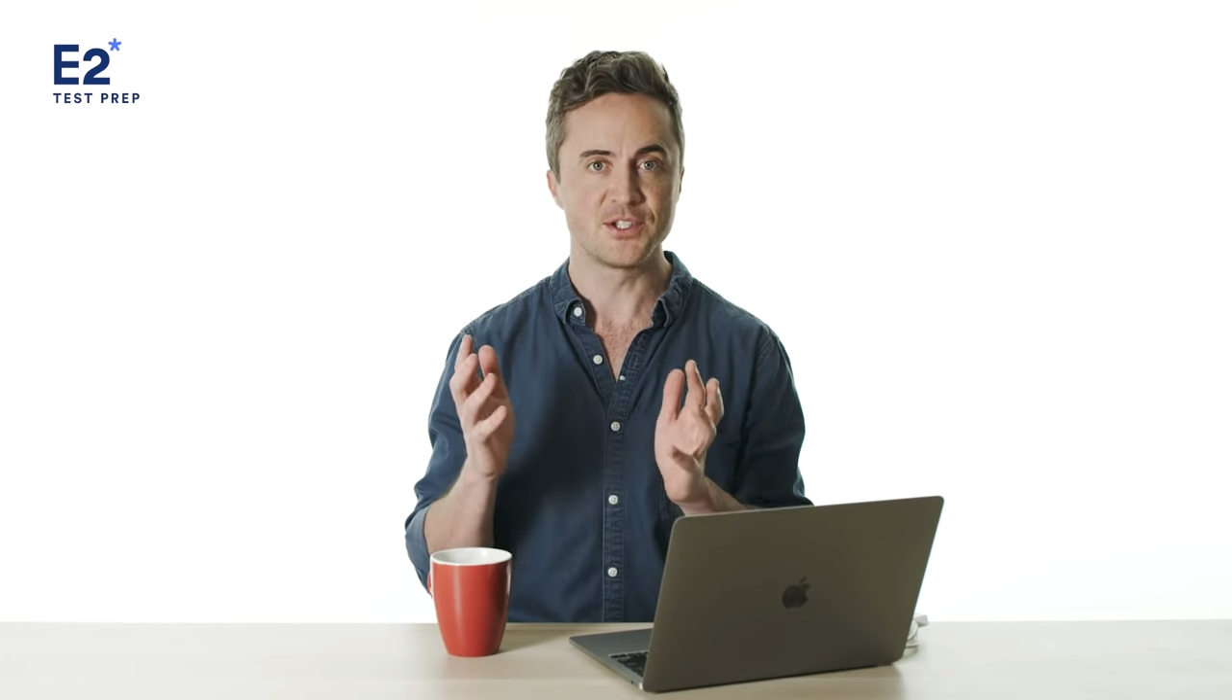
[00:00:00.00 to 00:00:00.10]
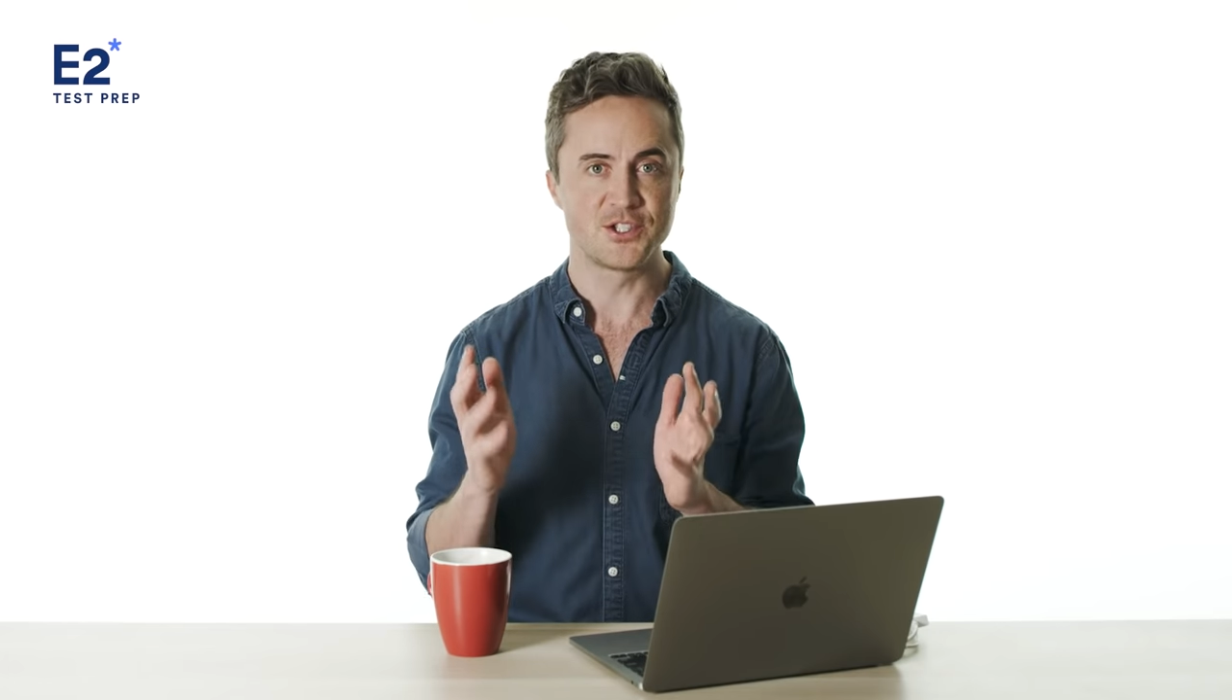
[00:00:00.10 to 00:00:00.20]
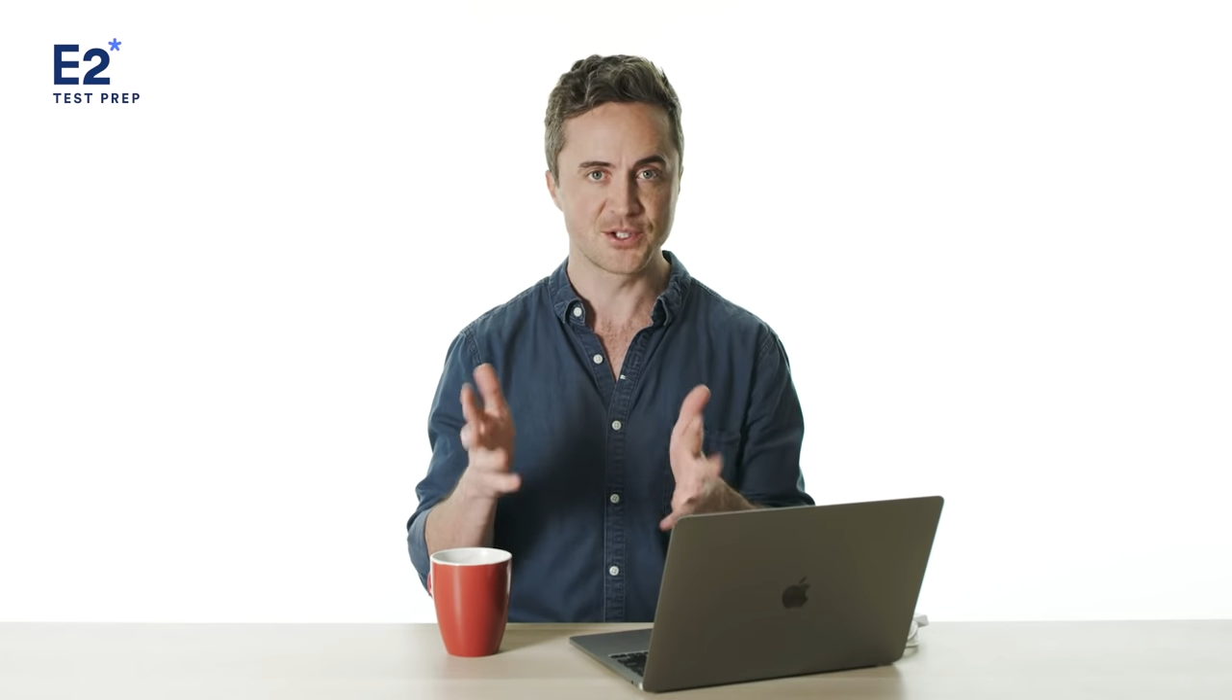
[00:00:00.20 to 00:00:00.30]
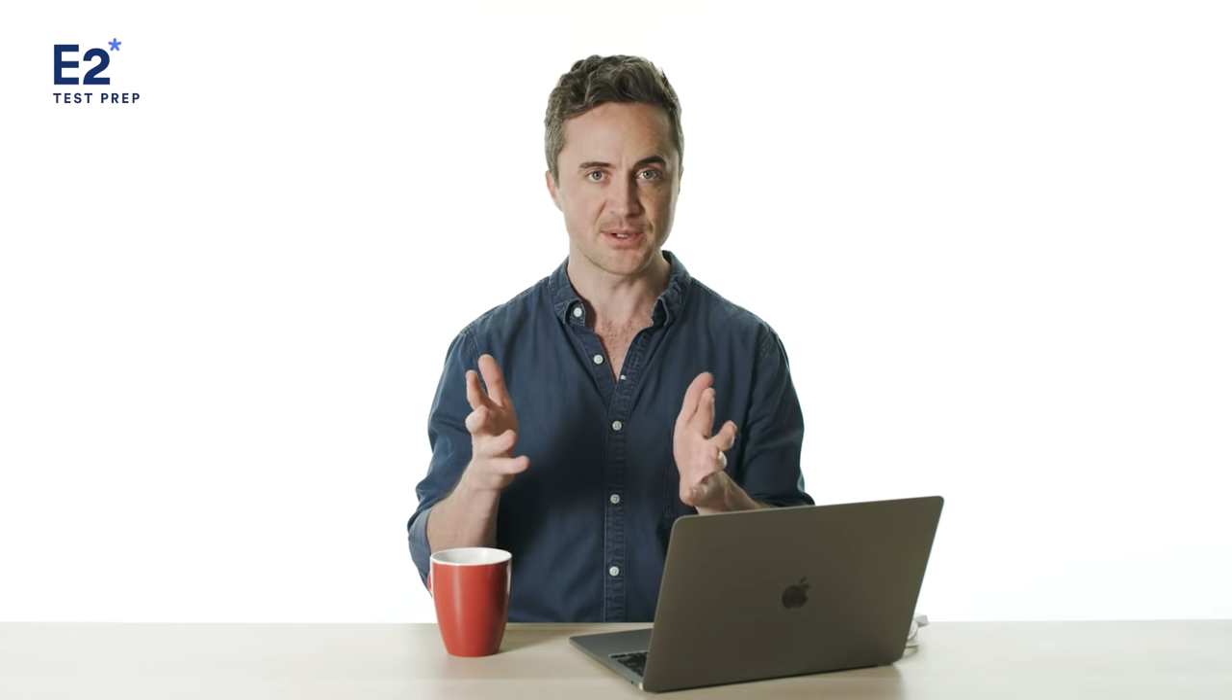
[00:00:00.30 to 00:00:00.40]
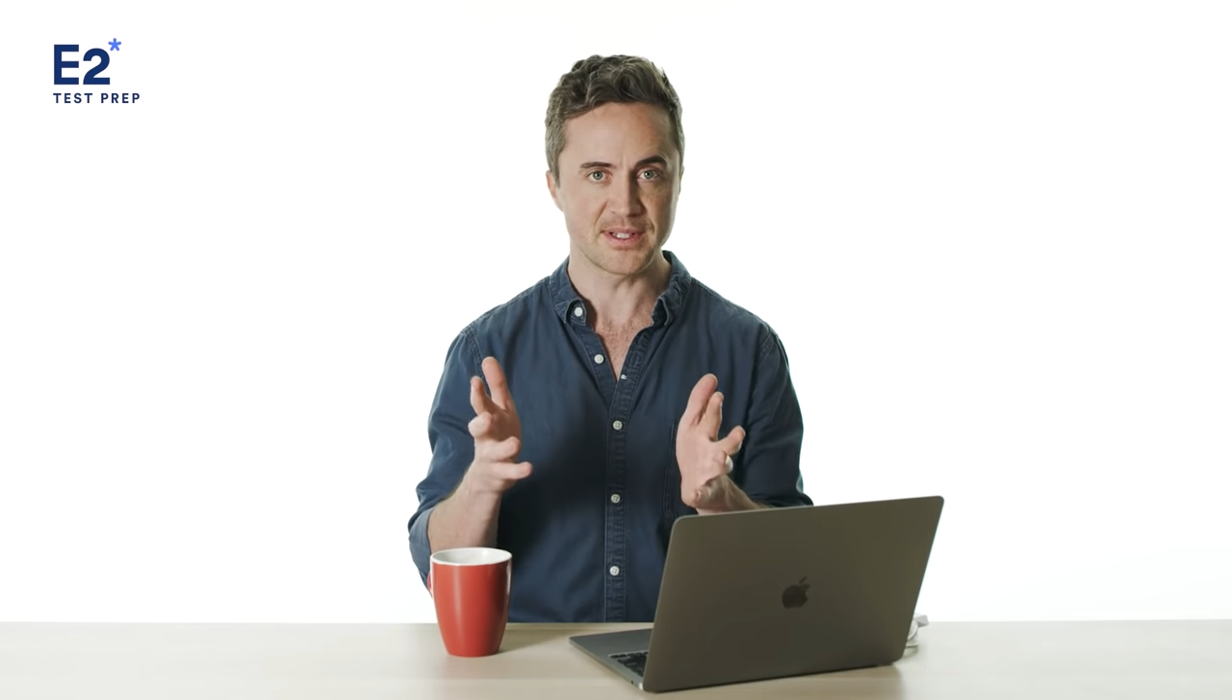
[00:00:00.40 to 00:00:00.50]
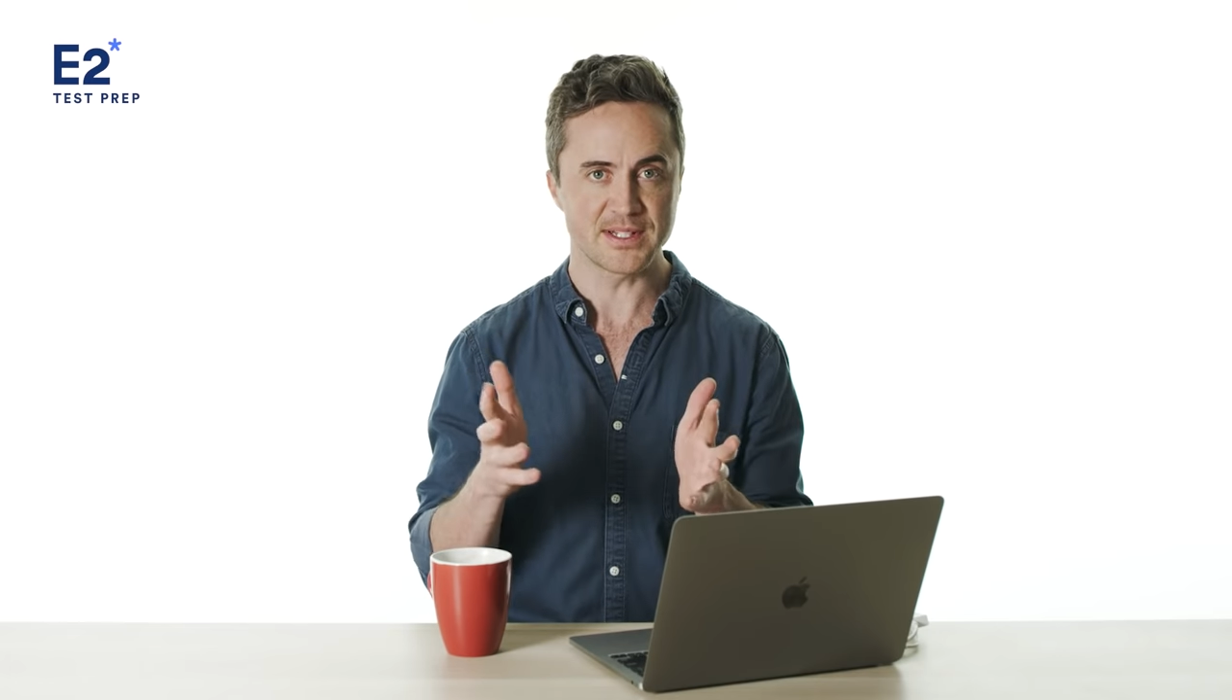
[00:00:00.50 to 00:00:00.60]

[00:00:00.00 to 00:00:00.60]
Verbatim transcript: during the